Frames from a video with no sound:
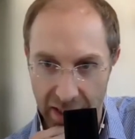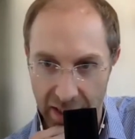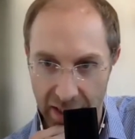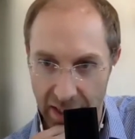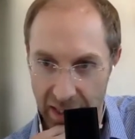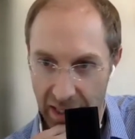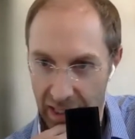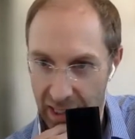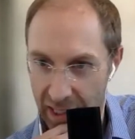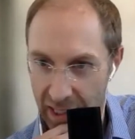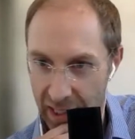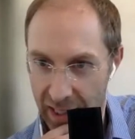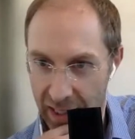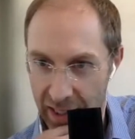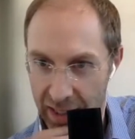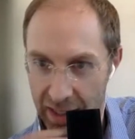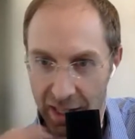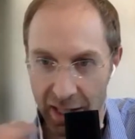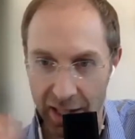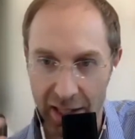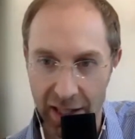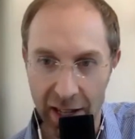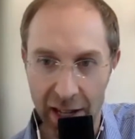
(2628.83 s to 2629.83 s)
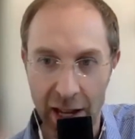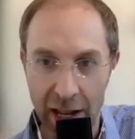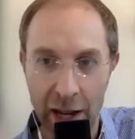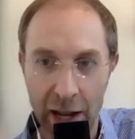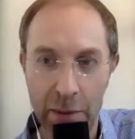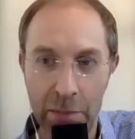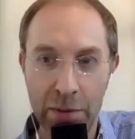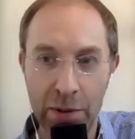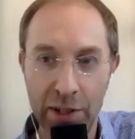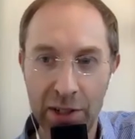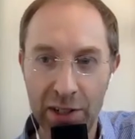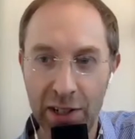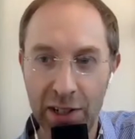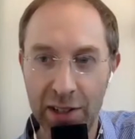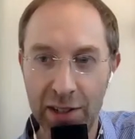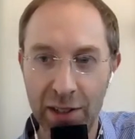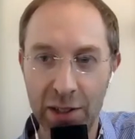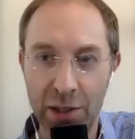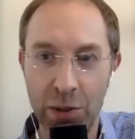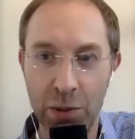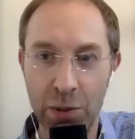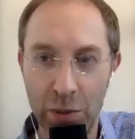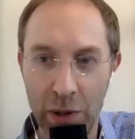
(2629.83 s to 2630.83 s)
that I appreciate
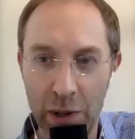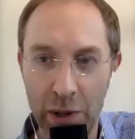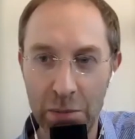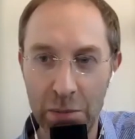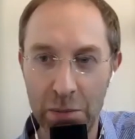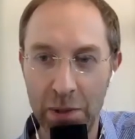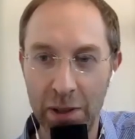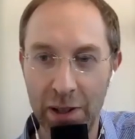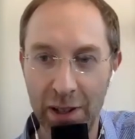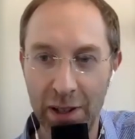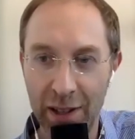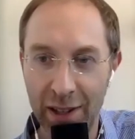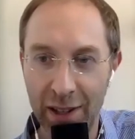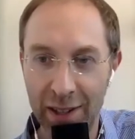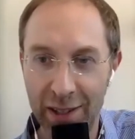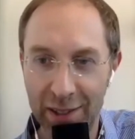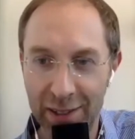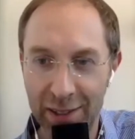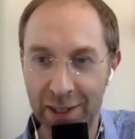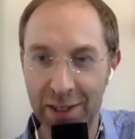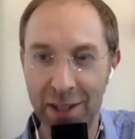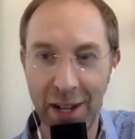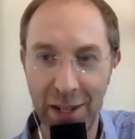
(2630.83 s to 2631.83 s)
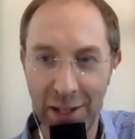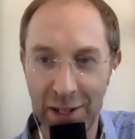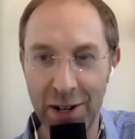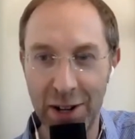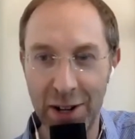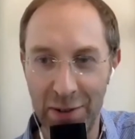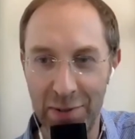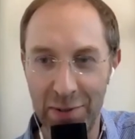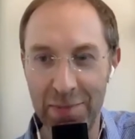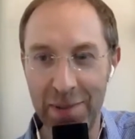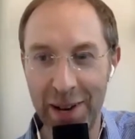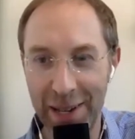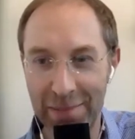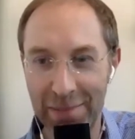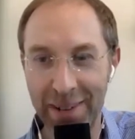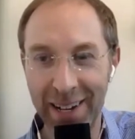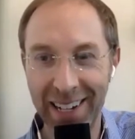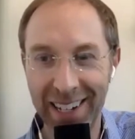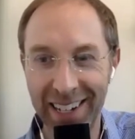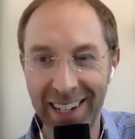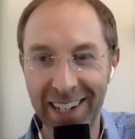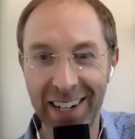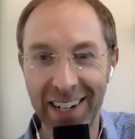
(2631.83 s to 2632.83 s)
that you want me to not turn off my
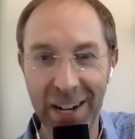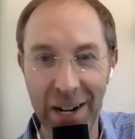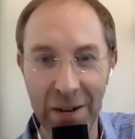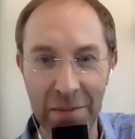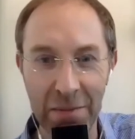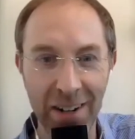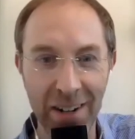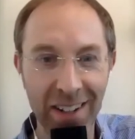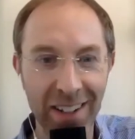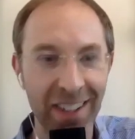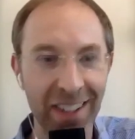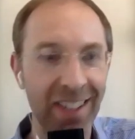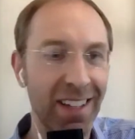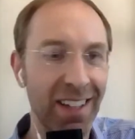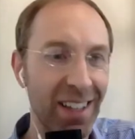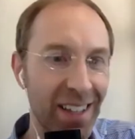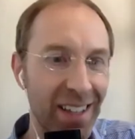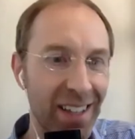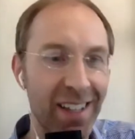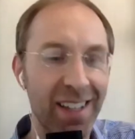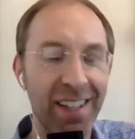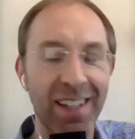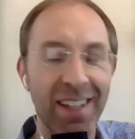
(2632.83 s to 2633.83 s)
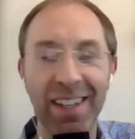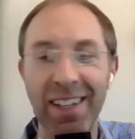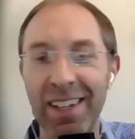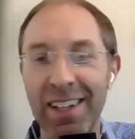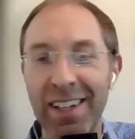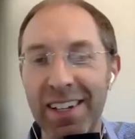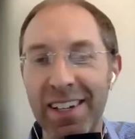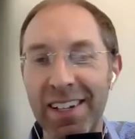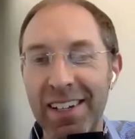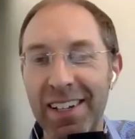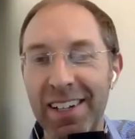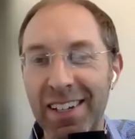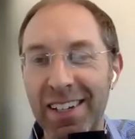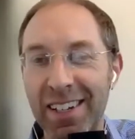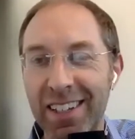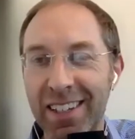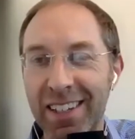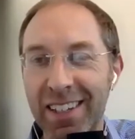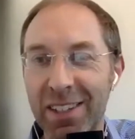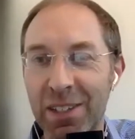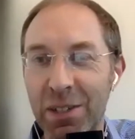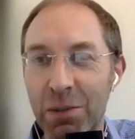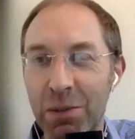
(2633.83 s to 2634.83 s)
mic and camera. Uh,
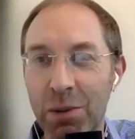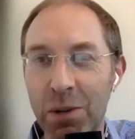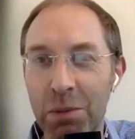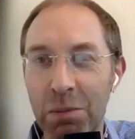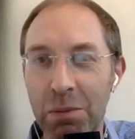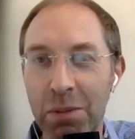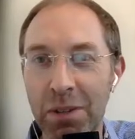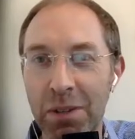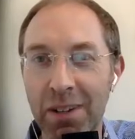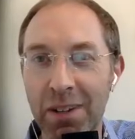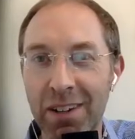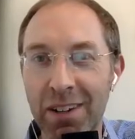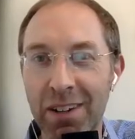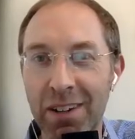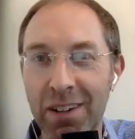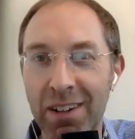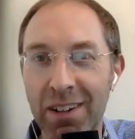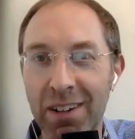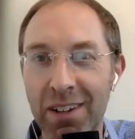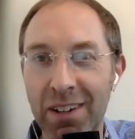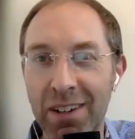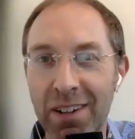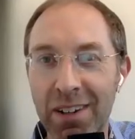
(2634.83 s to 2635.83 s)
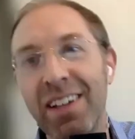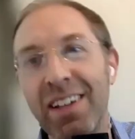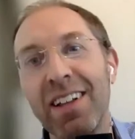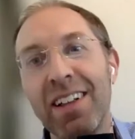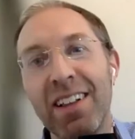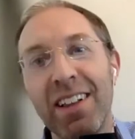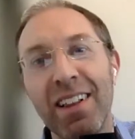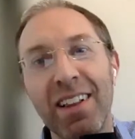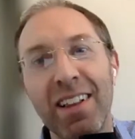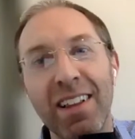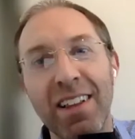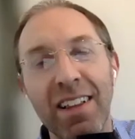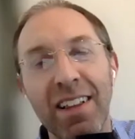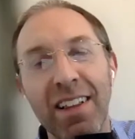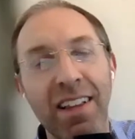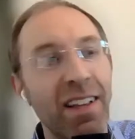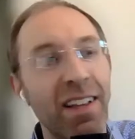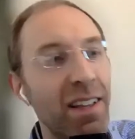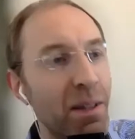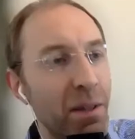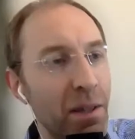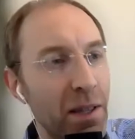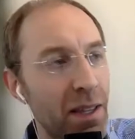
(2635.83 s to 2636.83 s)
you want me here.
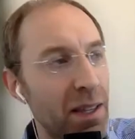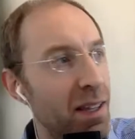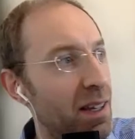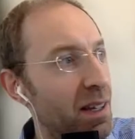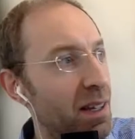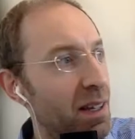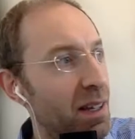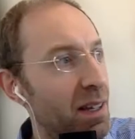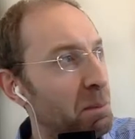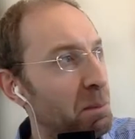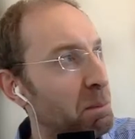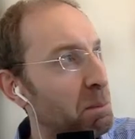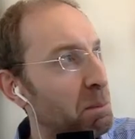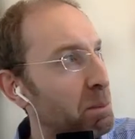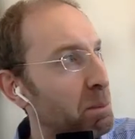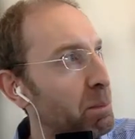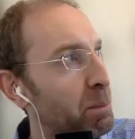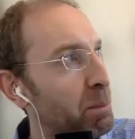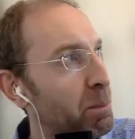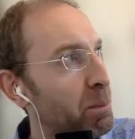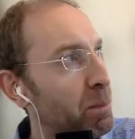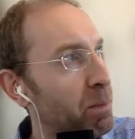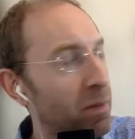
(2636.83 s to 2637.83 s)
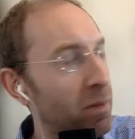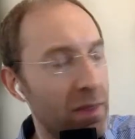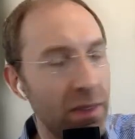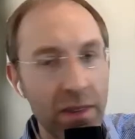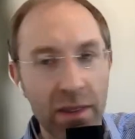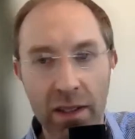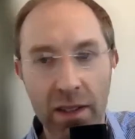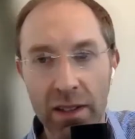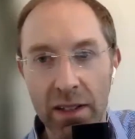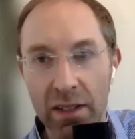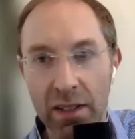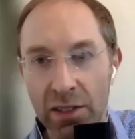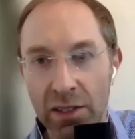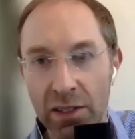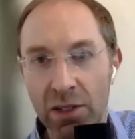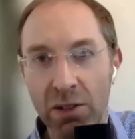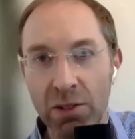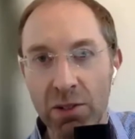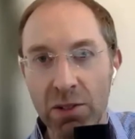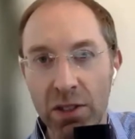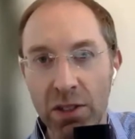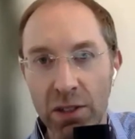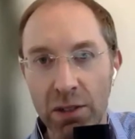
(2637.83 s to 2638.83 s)
Um, Shows
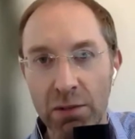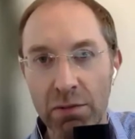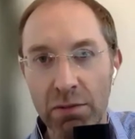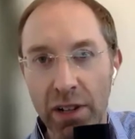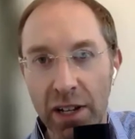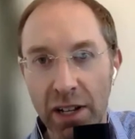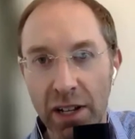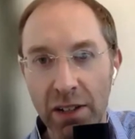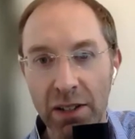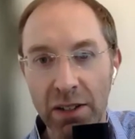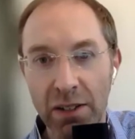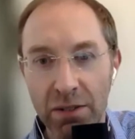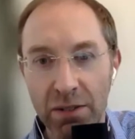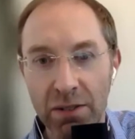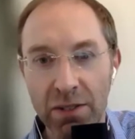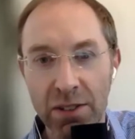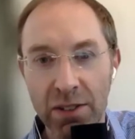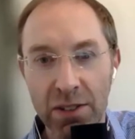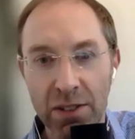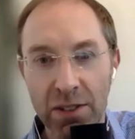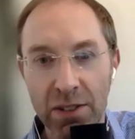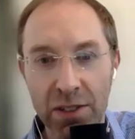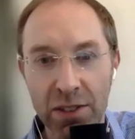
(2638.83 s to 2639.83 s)
that you value the show.